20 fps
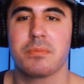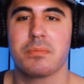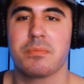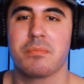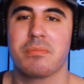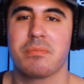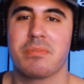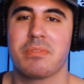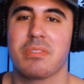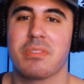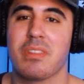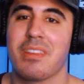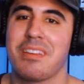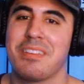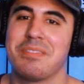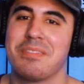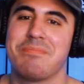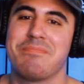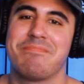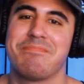
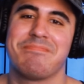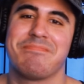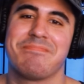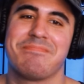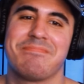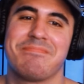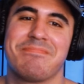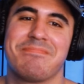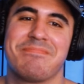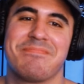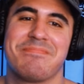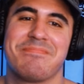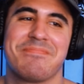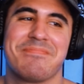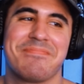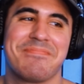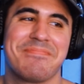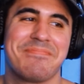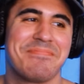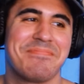
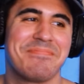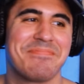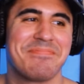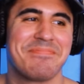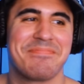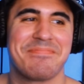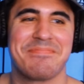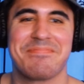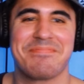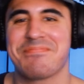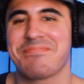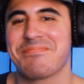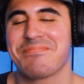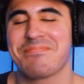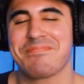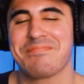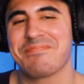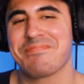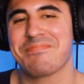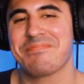
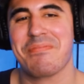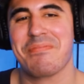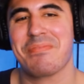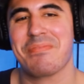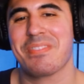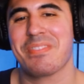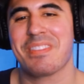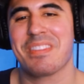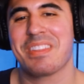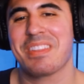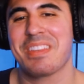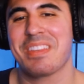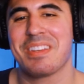Nobody speaks.